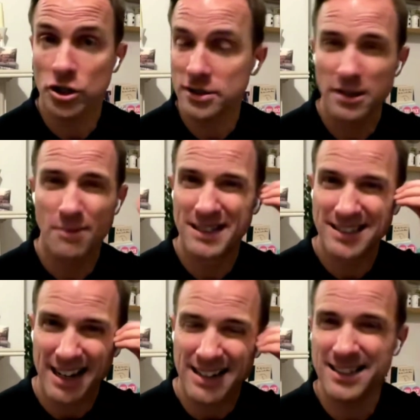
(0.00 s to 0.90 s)
I mean, not just
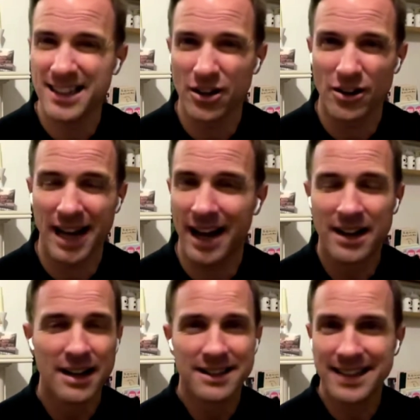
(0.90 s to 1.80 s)
in the mentality
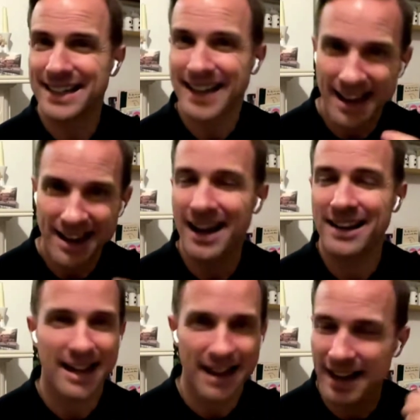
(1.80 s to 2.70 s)
or that
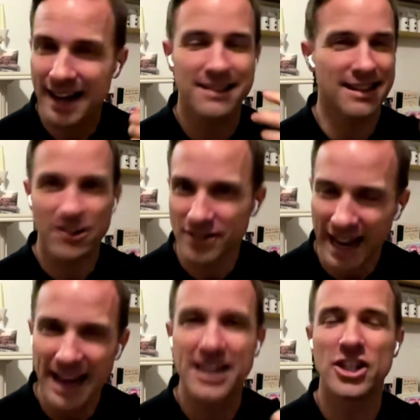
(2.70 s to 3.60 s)
garra,
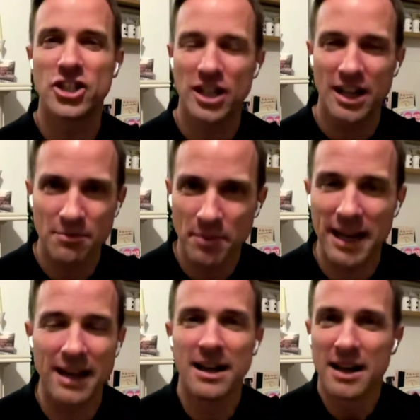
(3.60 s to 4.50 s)
that
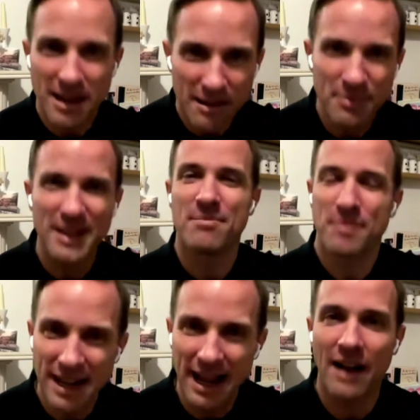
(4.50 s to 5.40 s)
energy and
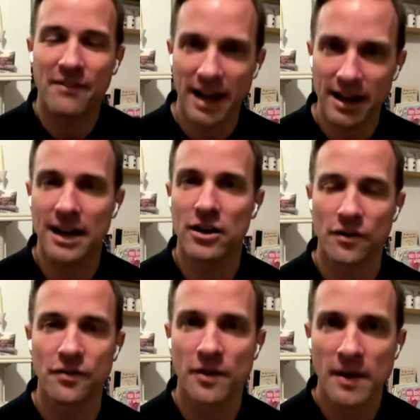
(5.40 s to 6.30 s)
have
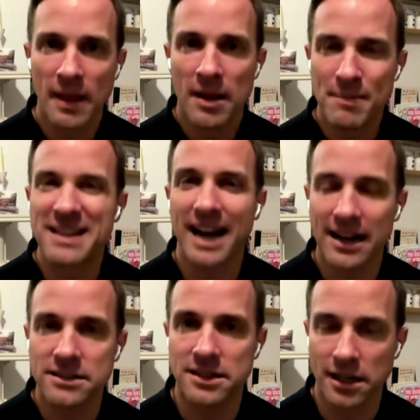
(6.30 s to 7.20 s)
that kind of
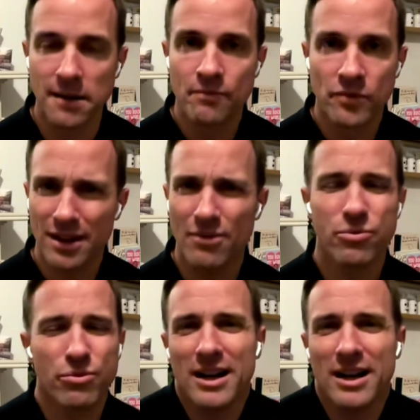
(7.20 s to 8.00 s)
mentality.